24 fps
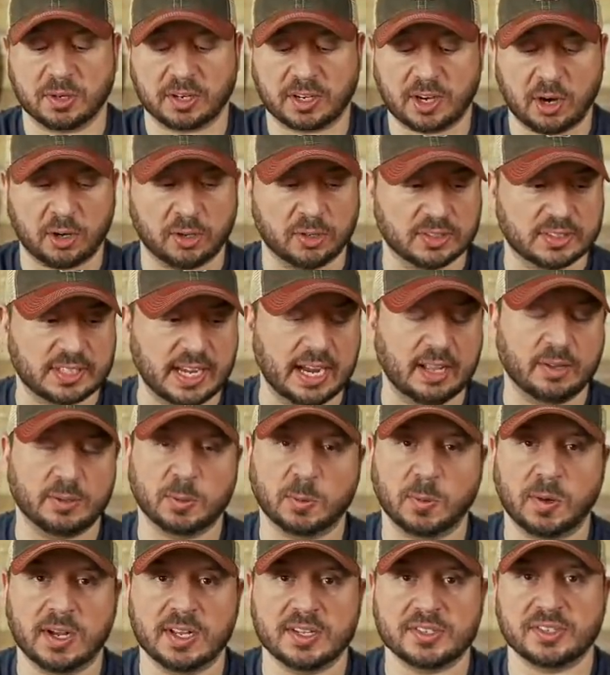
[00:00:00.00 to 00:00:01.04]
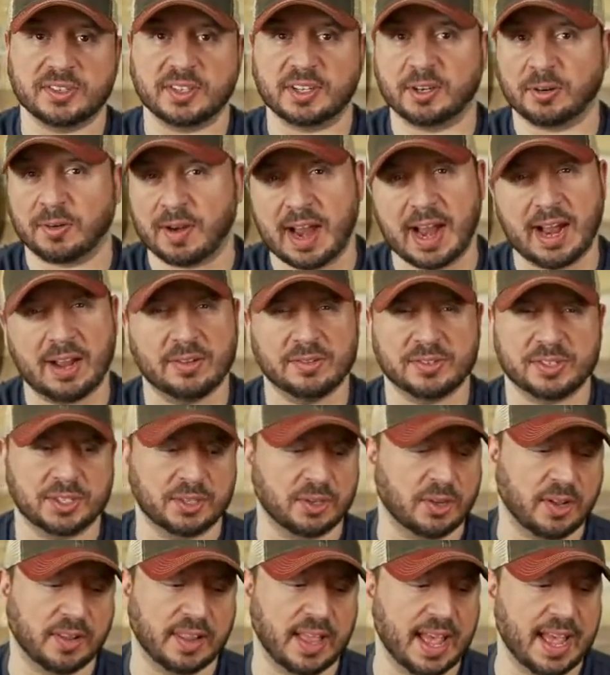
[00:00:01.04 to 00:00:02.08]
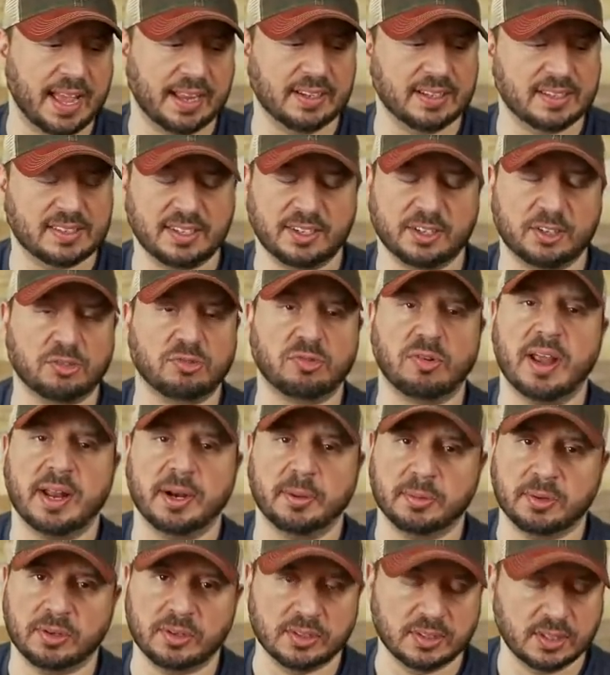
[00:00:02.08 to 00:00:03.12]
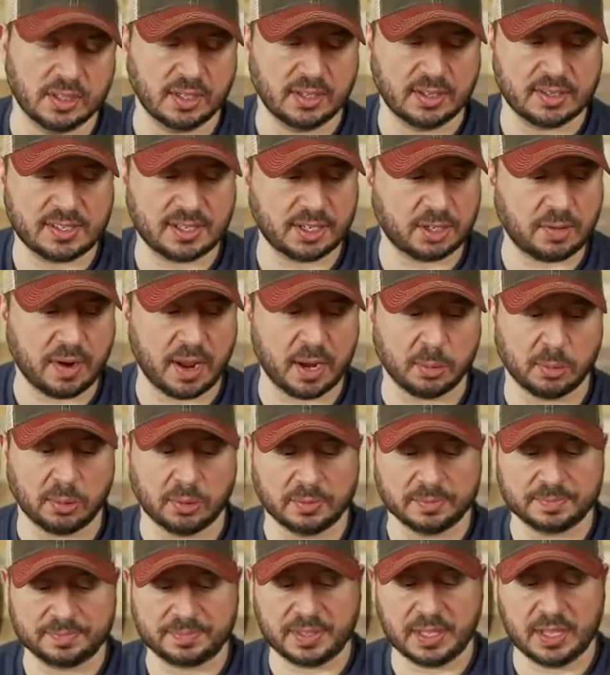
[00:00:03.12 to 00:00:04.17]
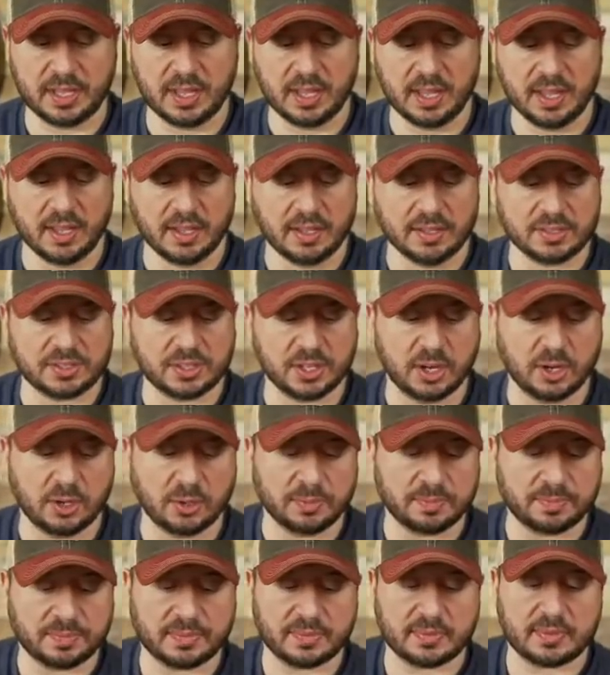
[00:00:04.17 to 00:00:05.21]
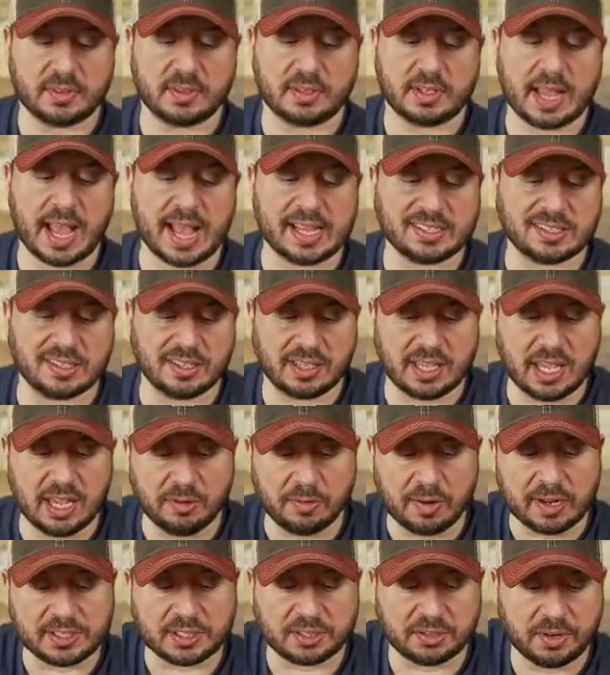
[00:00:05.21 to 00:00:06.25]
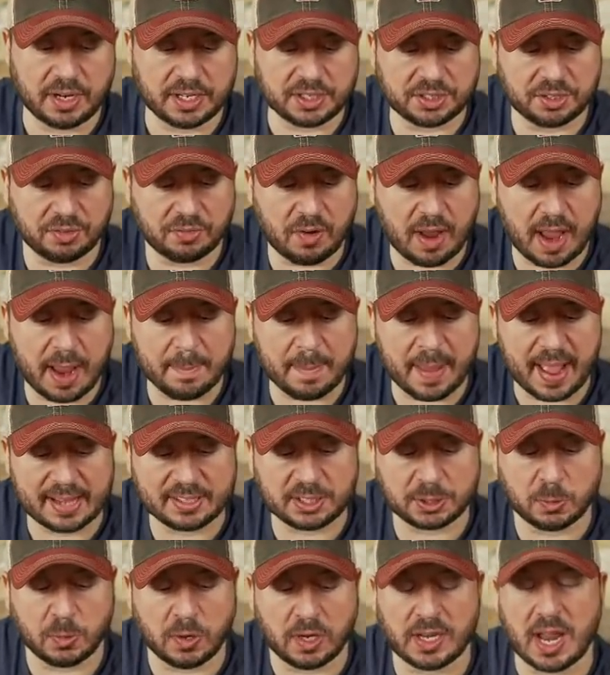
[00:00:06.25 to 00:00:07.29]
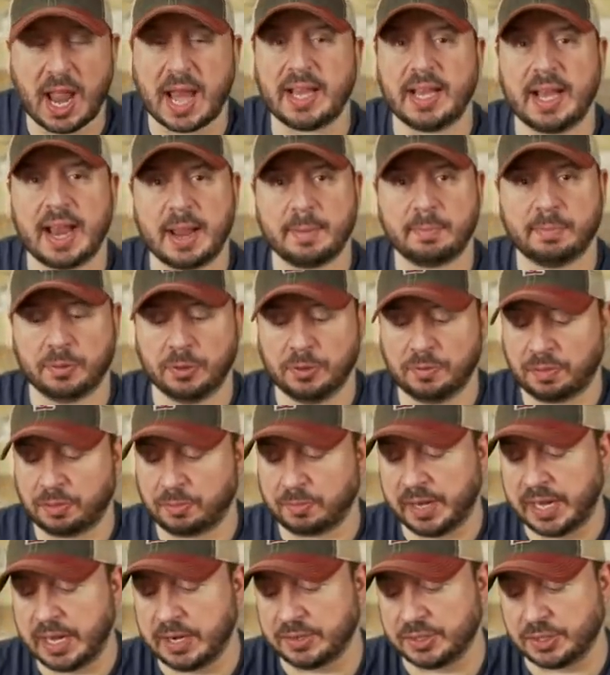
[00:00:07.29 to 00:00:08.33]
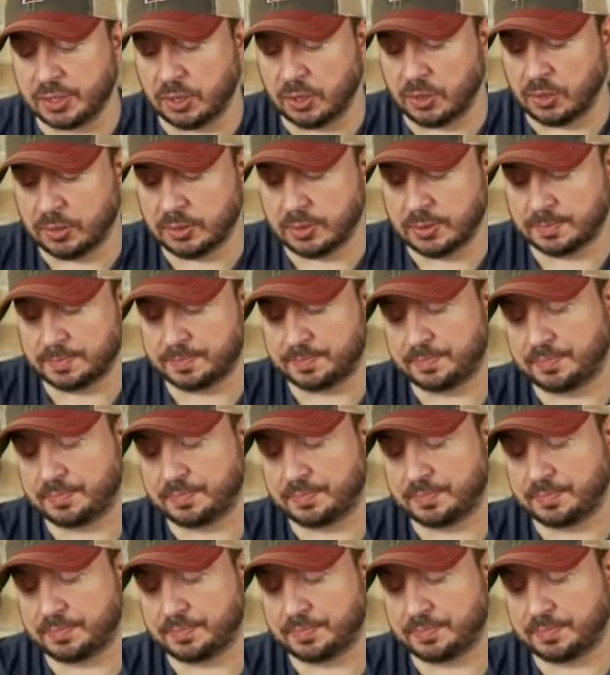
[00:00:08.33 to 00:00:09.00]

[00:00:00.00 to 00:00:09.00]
where Colonel Taylor was and the grounds and all that, it's incredible. It's incredible. So, Castle and Key Restoration Rye Batch 199 proof, three years old.